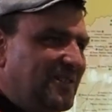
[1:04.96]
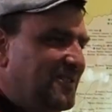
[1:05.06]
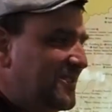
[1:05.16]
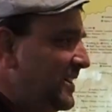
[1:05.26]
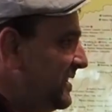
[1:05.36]

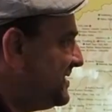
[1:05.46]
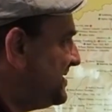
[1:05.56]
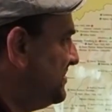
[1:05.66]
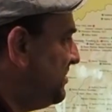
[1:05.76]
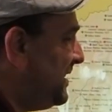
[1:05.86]
Okay,
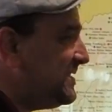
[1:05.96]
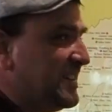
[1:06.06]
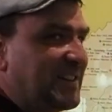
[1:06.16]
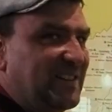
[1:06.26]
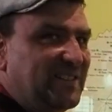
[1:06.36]
so
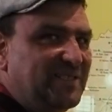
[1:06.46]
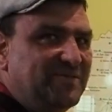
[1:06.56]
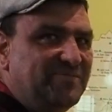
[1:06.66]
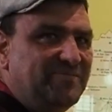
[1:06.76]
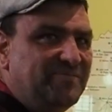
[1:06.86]
basically
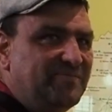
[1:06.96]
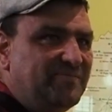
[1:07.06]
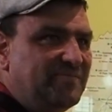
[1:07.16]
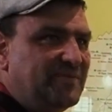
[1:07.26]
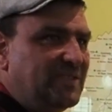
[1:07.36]

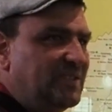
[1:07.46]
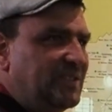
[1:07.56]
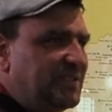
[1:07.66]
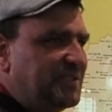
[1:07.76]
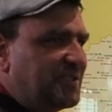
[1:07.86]

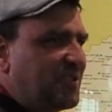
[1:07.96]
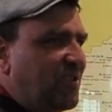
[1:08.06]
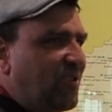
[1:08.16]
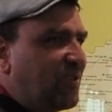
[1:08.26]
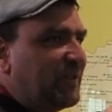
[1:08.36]
the
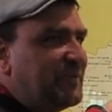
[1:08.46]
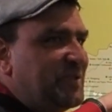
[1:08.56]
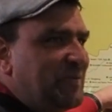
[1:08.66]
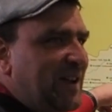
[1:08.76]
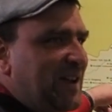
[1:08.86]
core of the
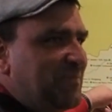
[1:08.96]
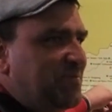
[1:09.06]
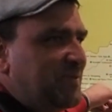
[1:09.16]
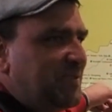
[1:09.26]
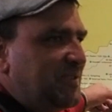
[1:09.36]
map
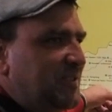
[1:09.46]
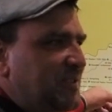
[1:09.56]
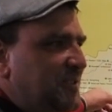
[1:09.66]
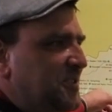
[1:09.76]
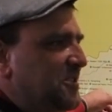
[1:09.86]

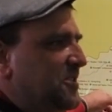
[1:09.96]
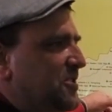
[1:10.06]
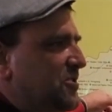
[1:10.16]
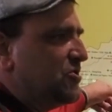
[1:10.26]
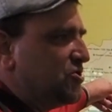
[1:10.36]

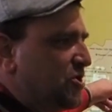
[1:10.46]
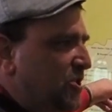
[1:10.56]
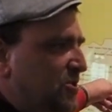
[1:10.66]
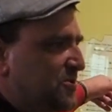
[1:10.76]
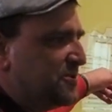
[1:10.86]

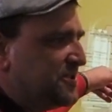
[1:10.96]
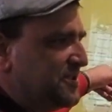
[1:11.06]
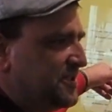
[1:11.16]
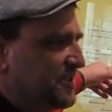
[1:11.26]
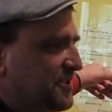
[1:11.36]
shows
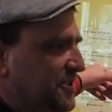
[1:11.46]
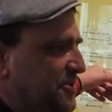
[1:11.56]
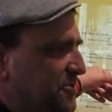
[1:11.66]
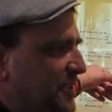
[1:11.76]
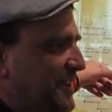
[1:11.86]
the
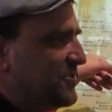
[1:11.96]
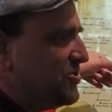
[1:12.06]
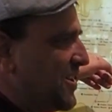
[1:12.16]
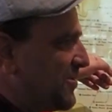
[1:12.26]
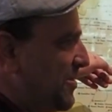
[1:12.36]
today's
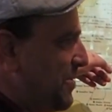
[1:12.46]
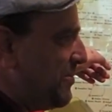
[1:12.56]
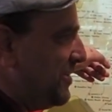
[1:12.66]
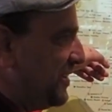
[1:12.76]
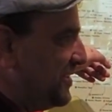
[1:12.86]
Czech
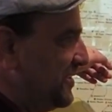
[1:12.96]
Republic.